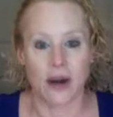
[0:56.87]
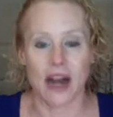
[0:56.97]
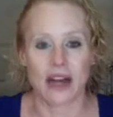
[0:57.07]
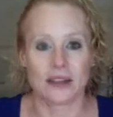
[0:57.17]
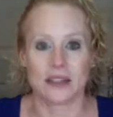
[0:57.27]

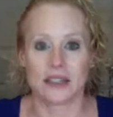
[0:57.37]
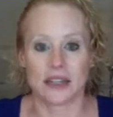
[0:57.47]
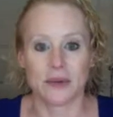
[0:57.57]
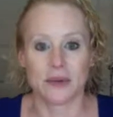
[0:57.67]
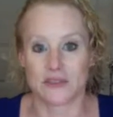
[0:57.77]
And
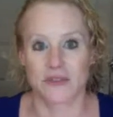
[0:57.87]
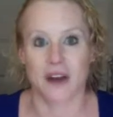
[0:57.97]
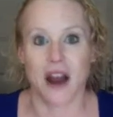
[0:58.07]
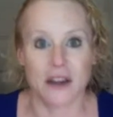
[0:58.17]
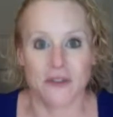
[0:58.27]
it was
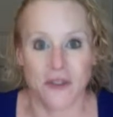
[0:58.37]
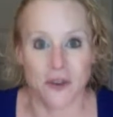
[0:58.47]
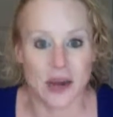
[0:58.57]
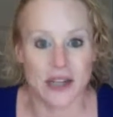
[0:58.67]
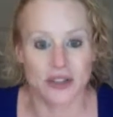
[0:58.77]
fine for the
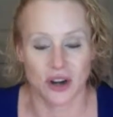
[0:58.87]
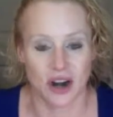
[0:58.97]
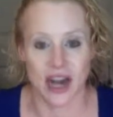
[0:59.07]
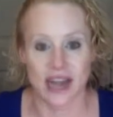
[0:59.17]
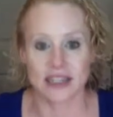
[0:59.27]

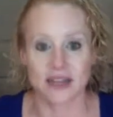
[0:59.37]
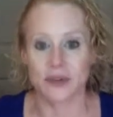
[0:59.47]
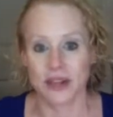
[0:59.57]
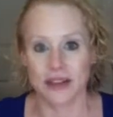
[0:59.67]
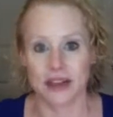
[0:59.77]
restaurant. And I didn't
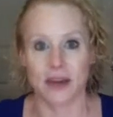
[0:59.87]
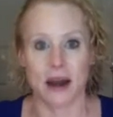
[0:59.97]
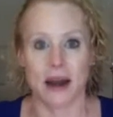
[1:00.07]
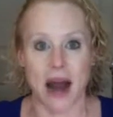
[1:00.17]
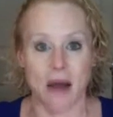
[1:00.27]
really think
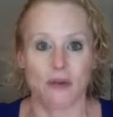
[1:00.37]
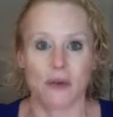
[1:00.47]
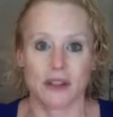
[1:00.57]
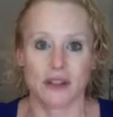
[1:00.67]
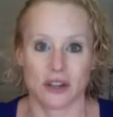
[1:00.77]
about how it
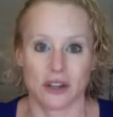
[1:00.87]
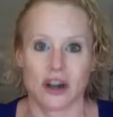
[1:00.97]
would look